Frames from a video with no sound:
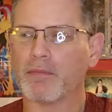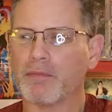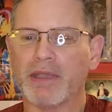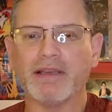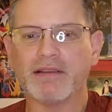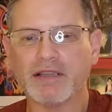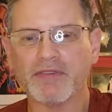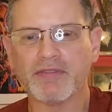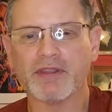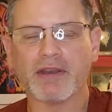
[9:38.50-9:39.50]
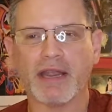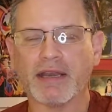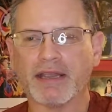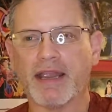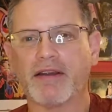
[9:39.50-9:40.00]
being lifted
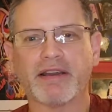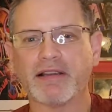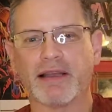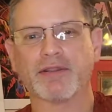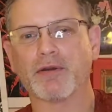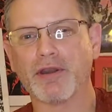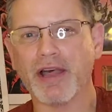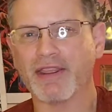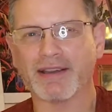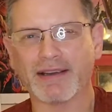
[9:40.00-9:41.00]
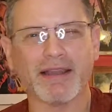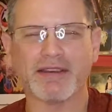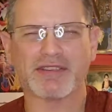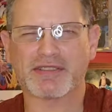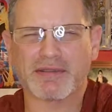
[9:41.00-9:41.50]
and carried like they're nothing. I
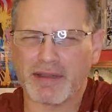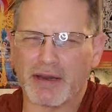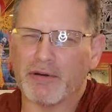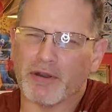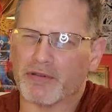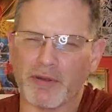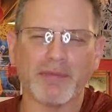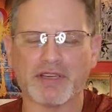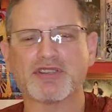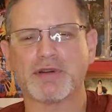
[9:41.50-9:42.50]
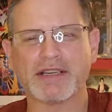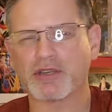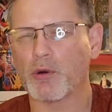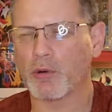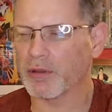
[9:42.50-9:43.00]
just I don't know, something strikes a
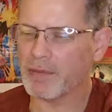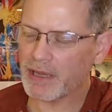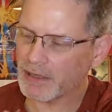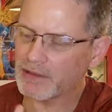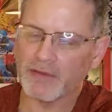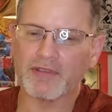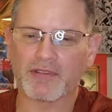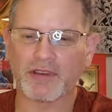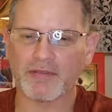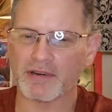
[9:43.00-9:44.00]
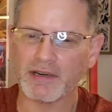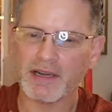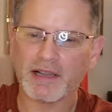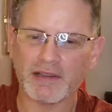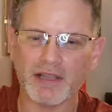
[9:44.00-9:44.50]
chord in me. I love this cover.
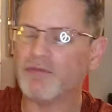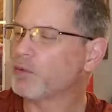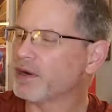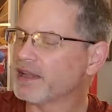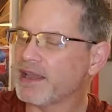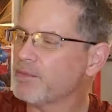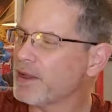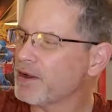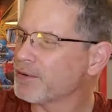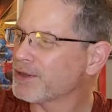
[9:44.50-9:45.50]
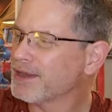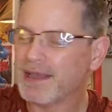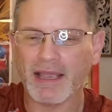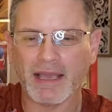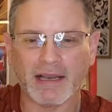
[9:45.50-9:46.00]
Loved it when it came out
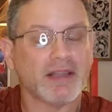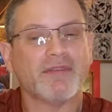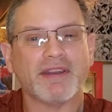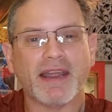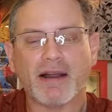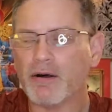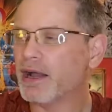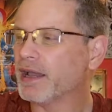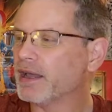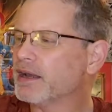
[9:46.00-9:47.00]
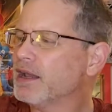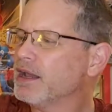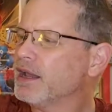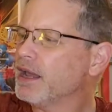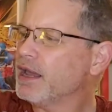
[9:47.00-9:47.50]
and I love it now. And
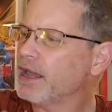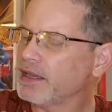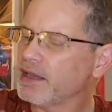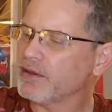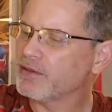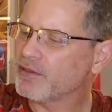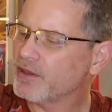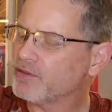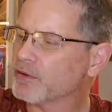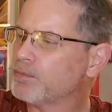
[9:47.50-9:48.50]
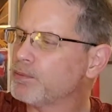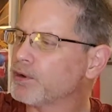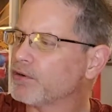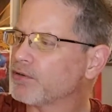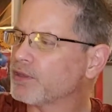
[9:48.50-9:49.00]
again, these are
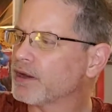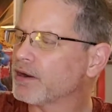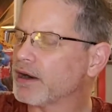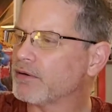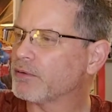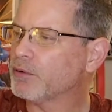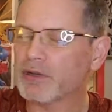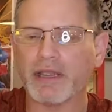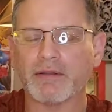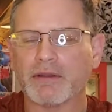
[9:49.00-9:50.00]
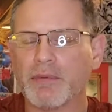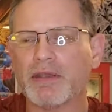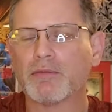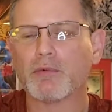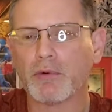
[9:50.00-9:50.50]
books they look to be
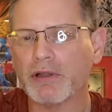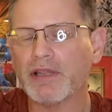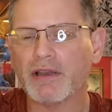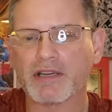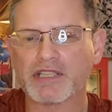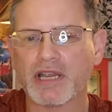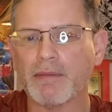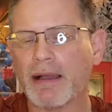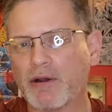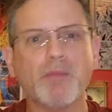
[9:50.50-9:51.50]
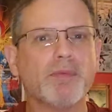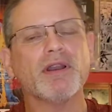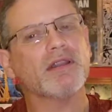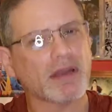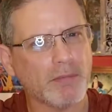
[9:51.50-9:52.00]
in really nice shape. I don't put
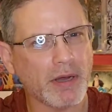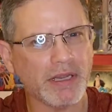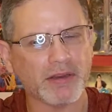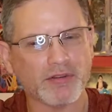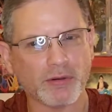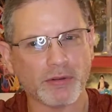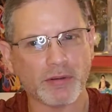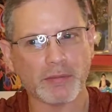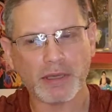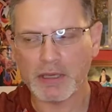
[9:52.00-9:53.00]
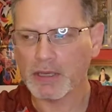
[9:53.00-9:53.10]
a lot of money into them,